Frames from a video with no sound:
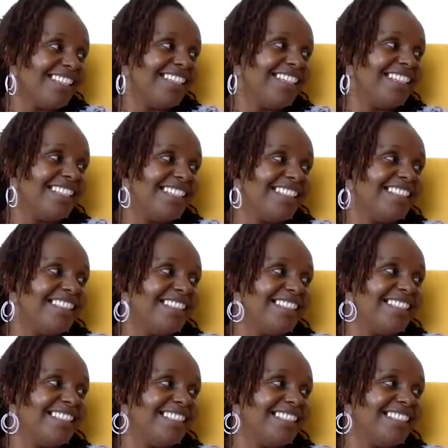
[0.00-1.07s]

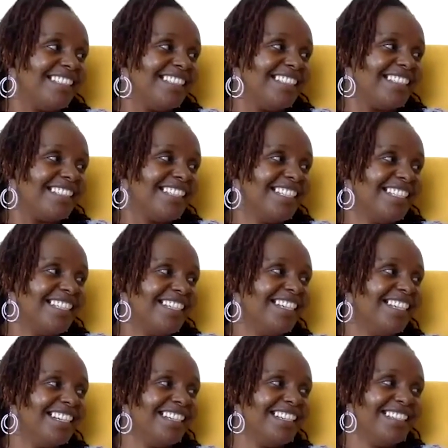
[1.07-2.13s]

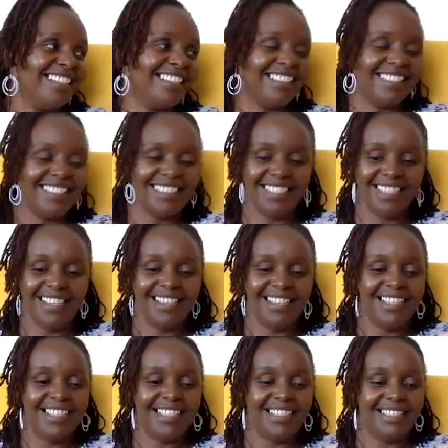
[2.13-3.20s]

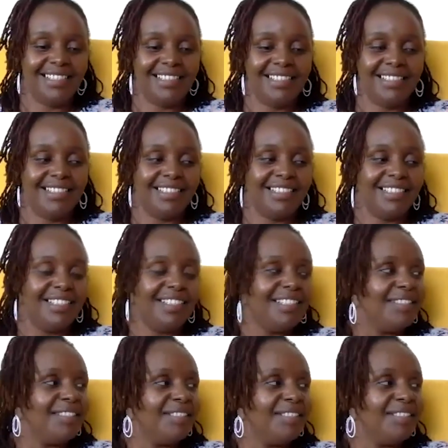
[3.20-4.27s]

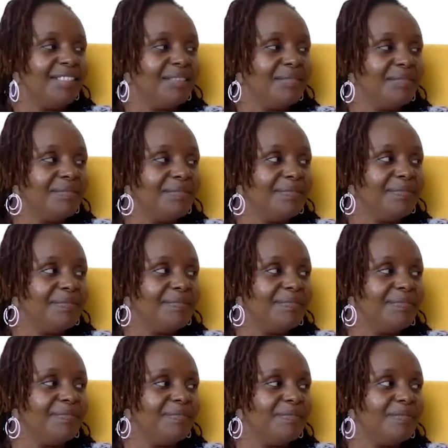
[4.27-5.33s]

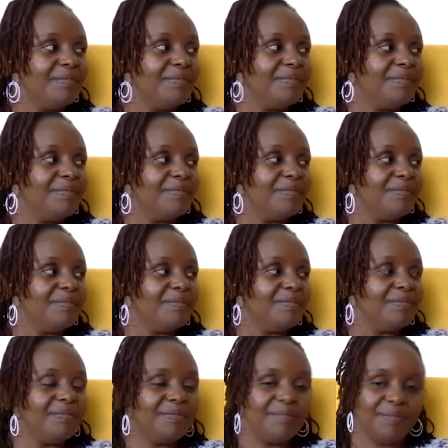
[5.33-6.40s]

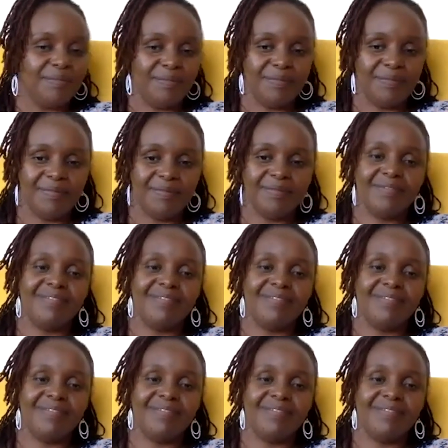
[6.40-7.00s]
The person shown says nothing.